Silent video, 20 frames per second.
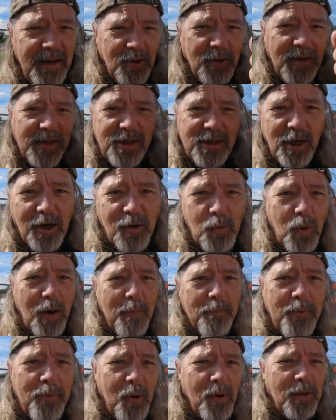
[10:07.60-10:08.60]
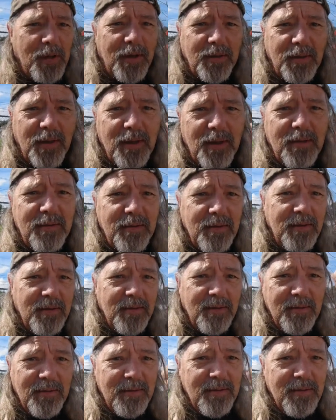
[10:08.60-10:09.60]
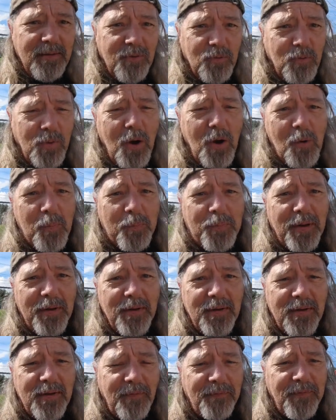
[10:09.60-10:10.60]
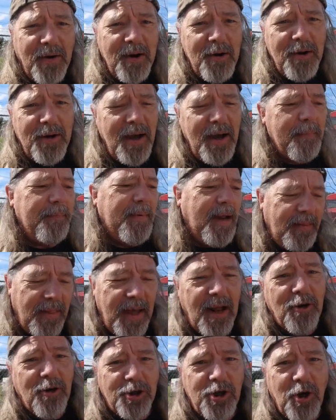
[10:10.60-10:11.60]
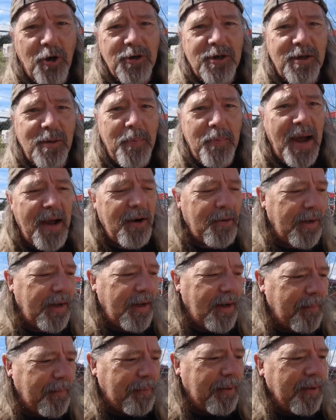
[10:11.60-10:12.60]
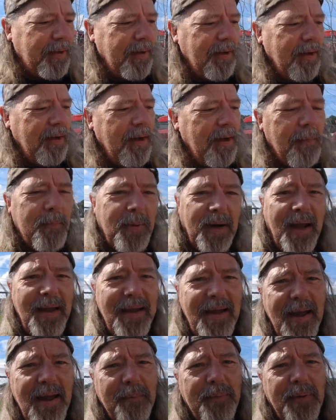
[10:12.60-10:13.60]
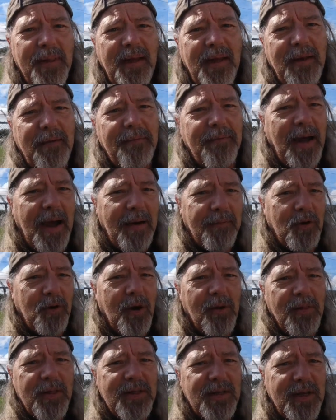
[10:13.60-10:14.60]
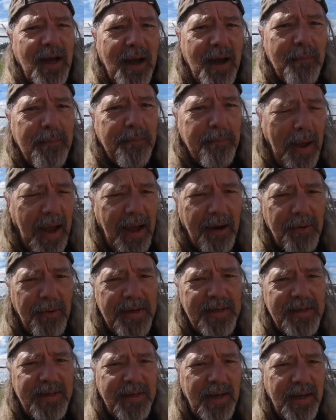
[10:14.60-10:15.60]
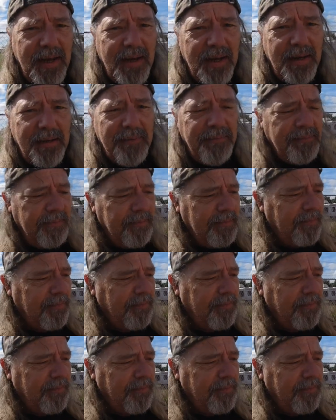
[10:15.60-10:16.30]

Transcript: it only took one pull on the rope to fire it up. Now that'll charge the battery up. But I can't believe after all this time, battery's dead.